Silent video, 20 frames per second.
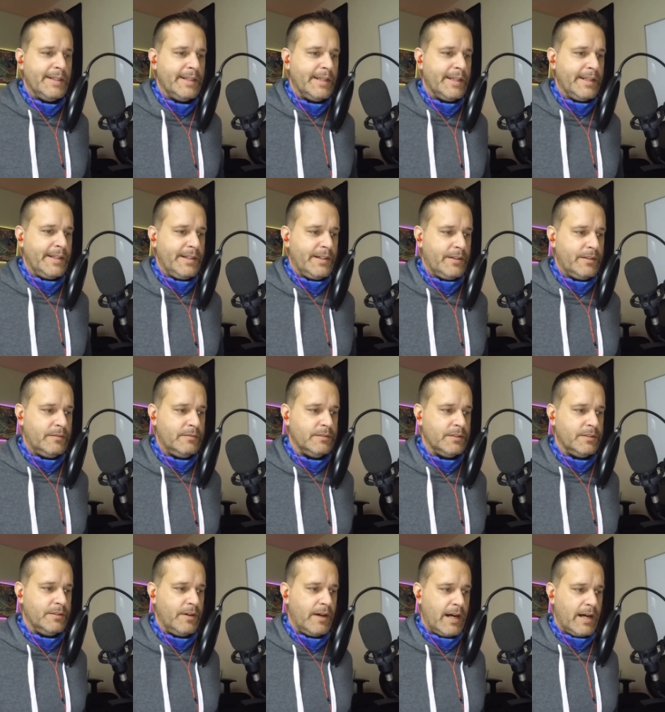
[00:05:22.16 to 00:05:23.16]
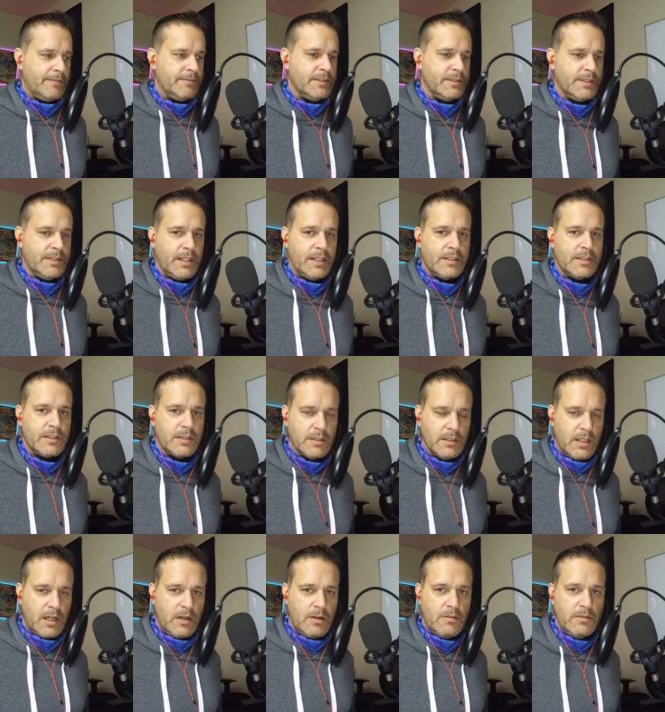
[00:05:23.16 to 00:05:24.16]
You know, you have to start
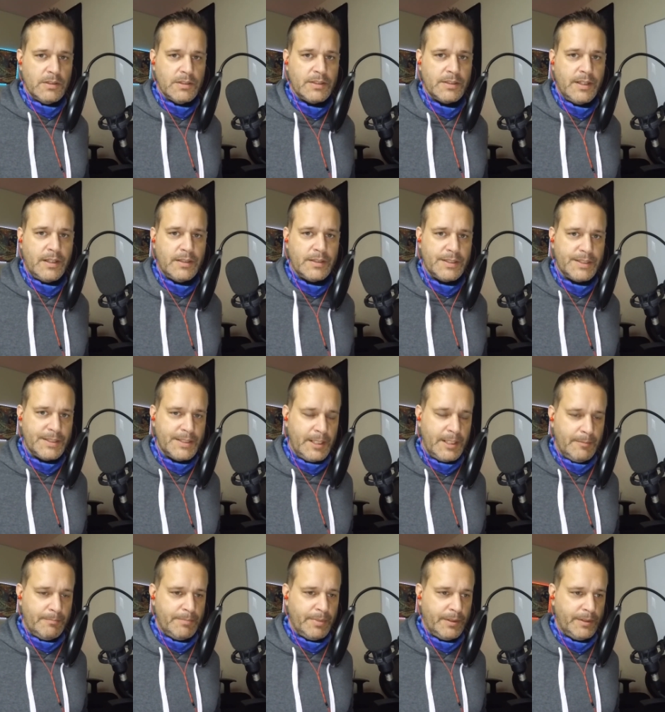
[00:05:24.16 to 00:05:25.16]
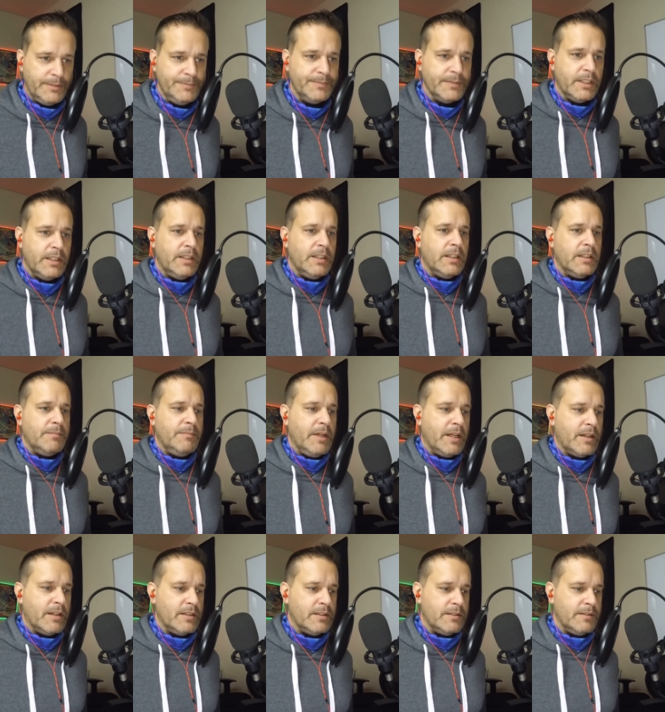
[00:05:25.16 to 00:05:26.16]
slow and start simple,
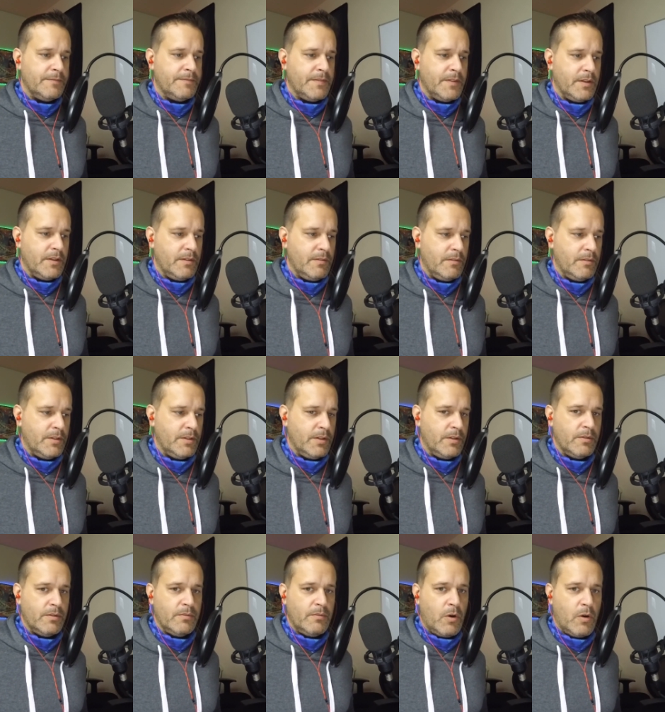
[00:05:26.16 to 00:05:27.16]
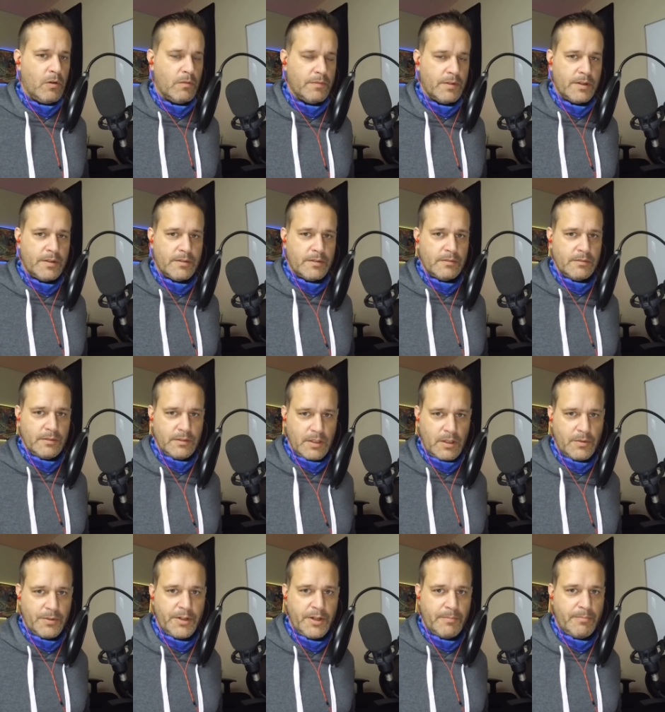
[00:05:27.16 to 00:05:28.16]
because if you do
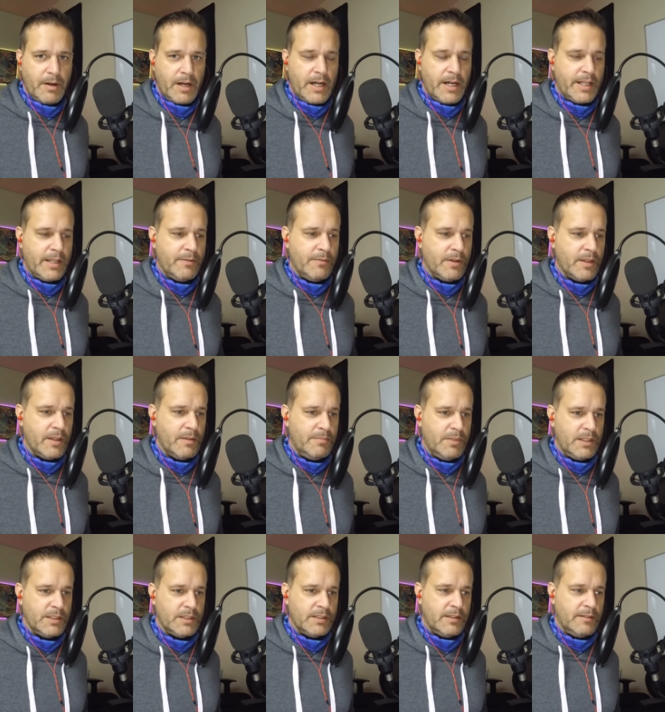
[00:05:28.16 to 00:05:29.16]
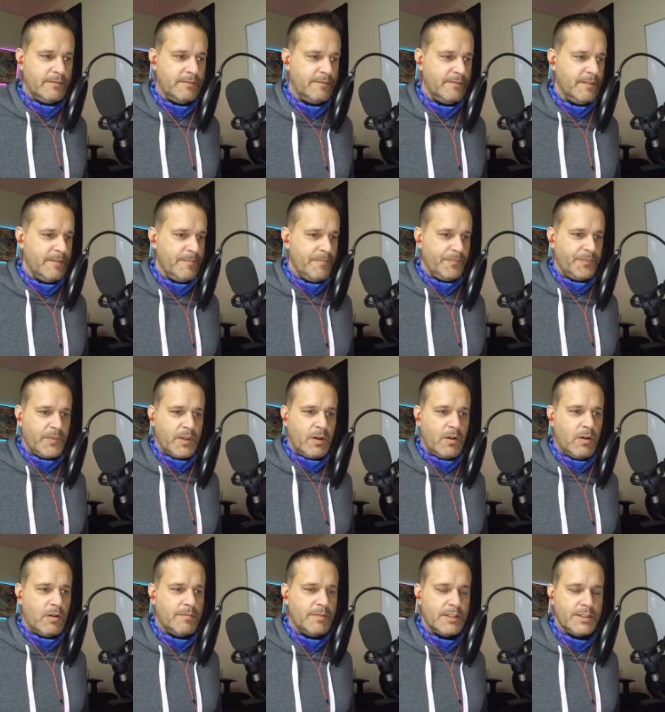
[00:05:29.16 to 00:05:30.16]
overload your body with a bunch of
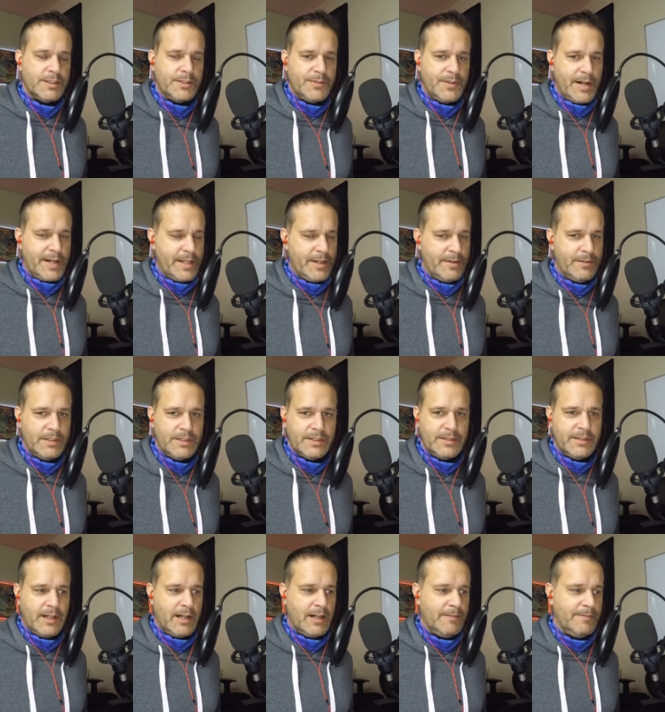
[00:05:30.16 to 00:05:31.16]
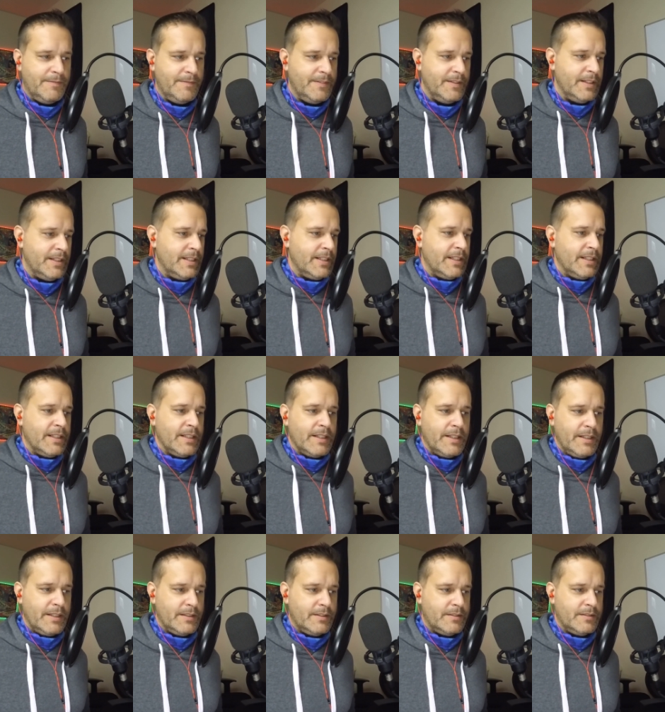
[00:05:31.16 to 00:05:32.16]
overstrenuous stuff,
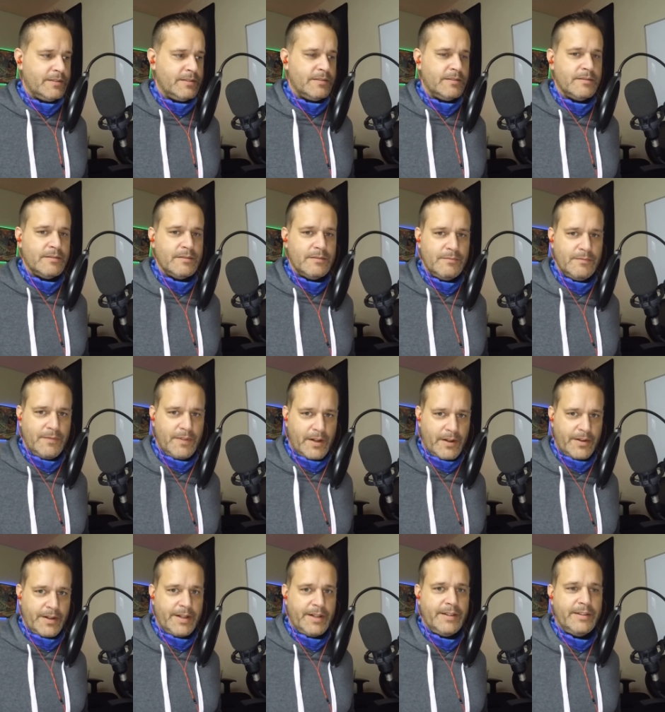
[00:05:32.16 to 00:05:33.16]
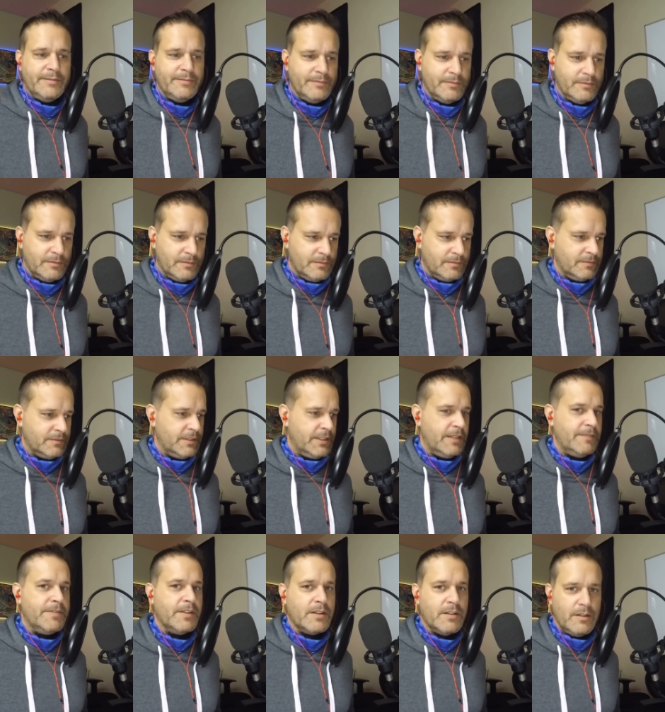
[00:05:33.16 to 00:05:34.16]
it's very
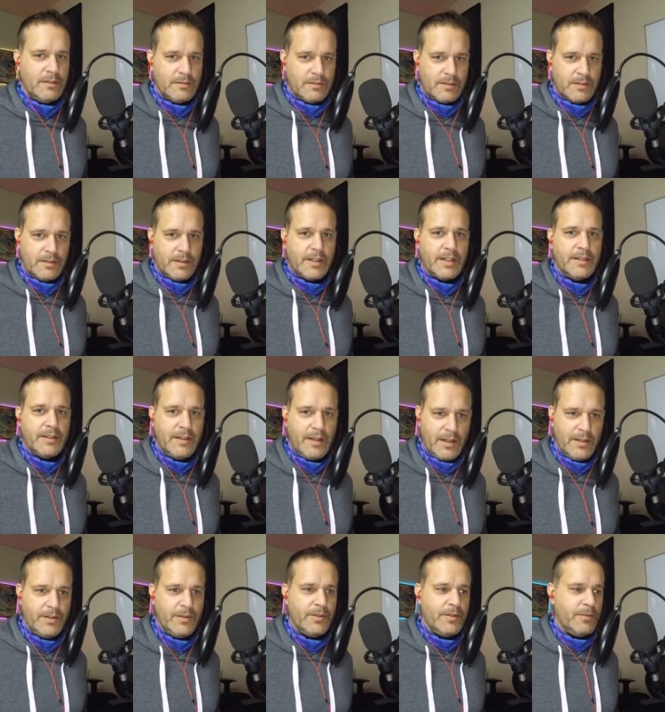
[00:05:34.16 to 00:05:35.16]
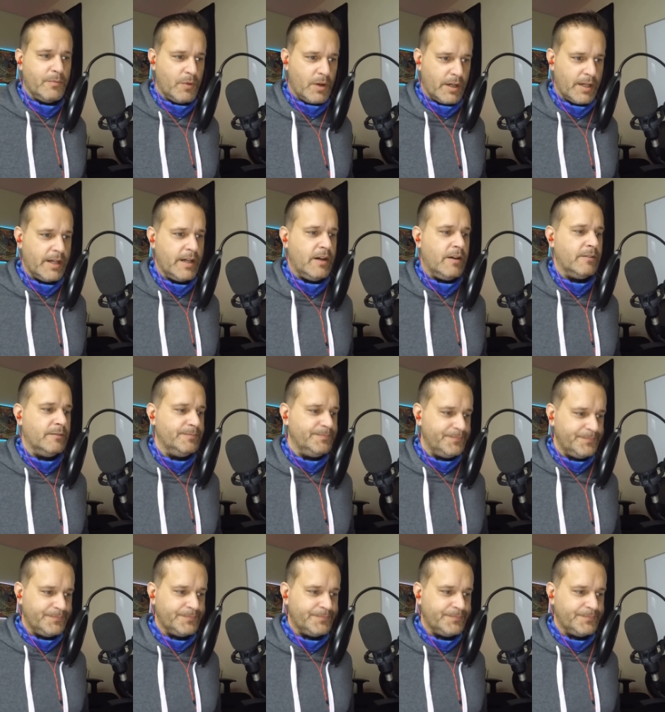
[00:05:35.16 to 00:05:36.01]
difficult to continue the workout.